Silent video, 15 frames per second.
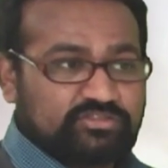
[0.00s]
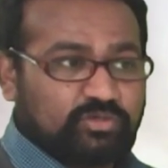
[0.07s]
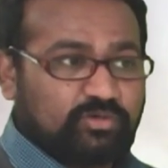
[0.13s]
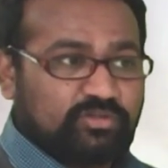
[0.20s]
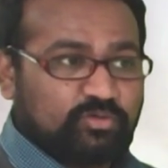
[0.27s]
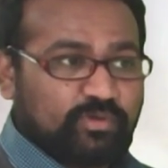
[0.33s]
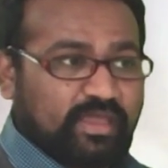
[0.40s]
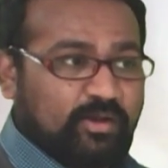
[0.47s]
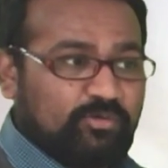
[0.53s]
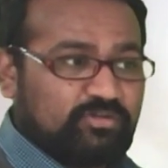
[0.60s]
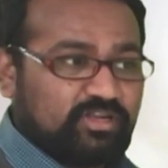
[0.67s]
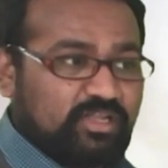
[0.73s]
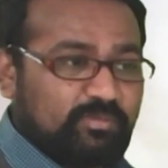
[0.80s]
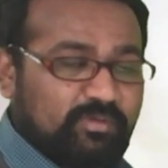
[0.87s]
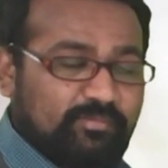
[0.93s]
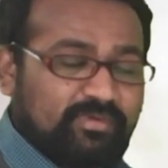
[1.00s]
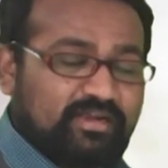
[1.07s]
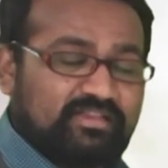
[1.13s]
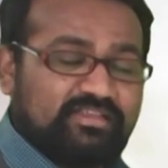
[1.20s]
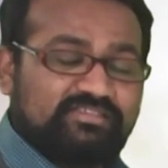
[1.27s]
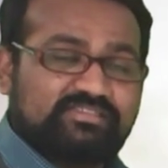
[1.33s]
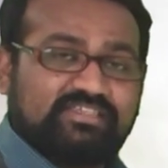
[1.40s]
So you have to
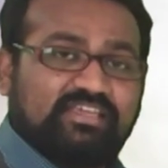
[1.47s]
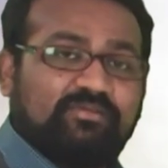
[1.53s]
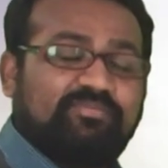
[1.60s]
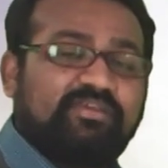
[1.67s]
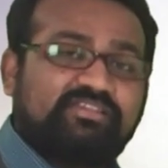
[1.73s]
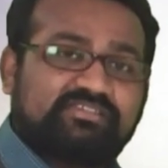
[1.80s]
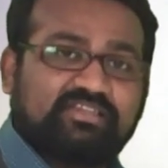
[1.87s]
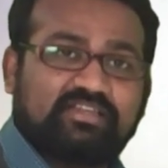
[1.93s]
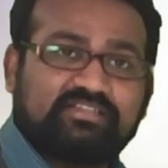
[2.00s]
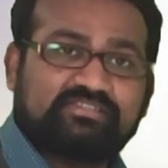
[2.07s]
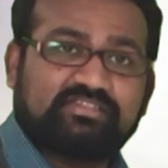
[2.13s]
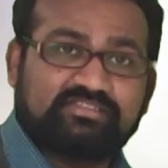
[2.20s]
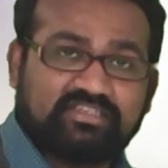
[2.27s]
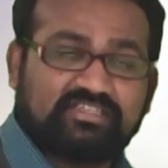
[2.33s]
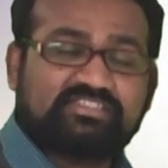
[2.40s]
remember these key features.